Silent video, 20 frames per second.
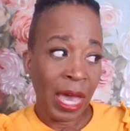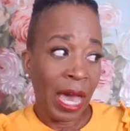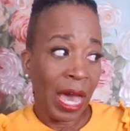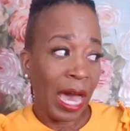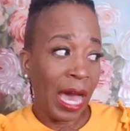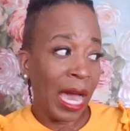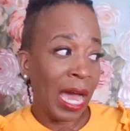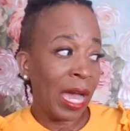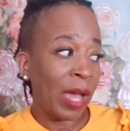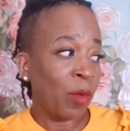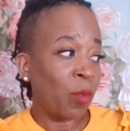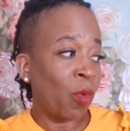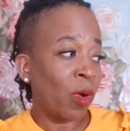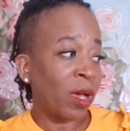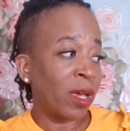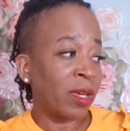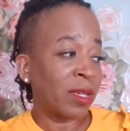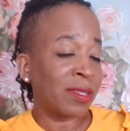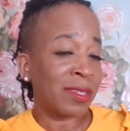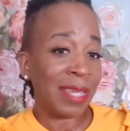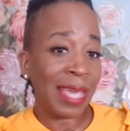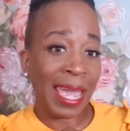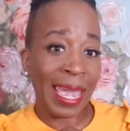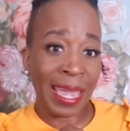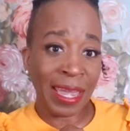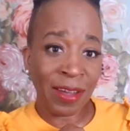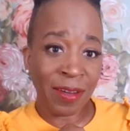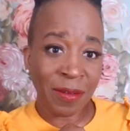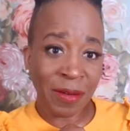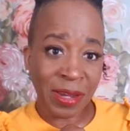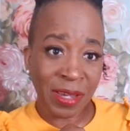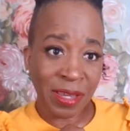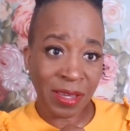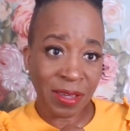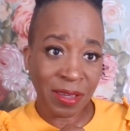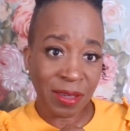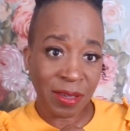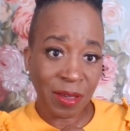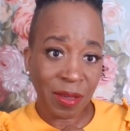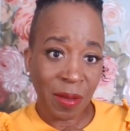I was angry,
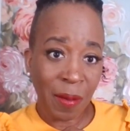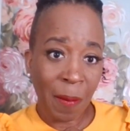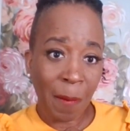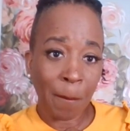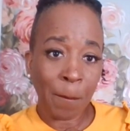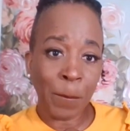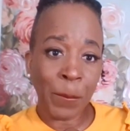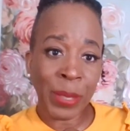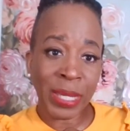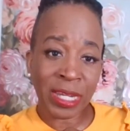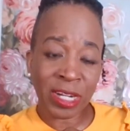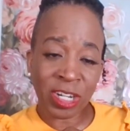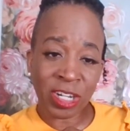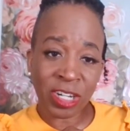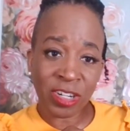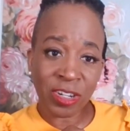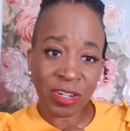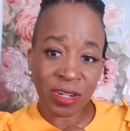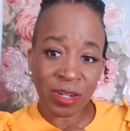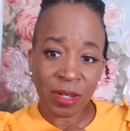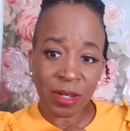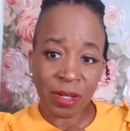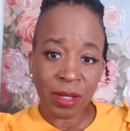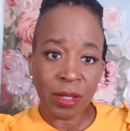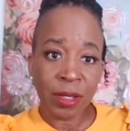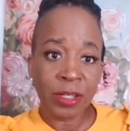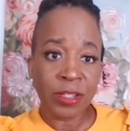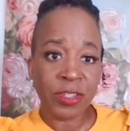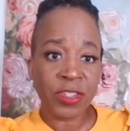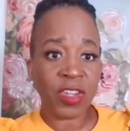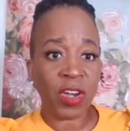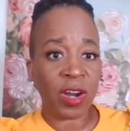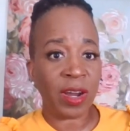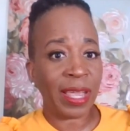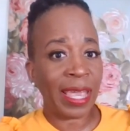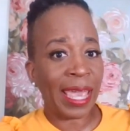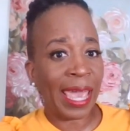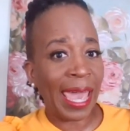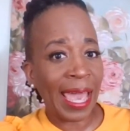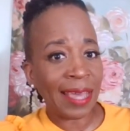bitter,
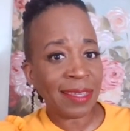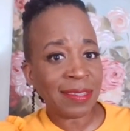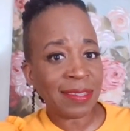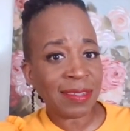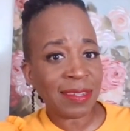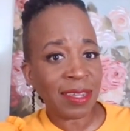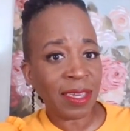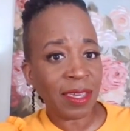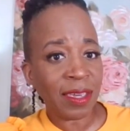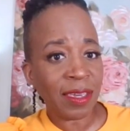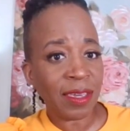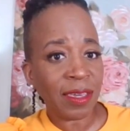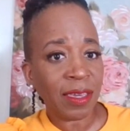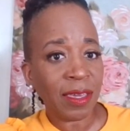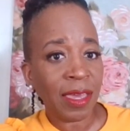sarcastic,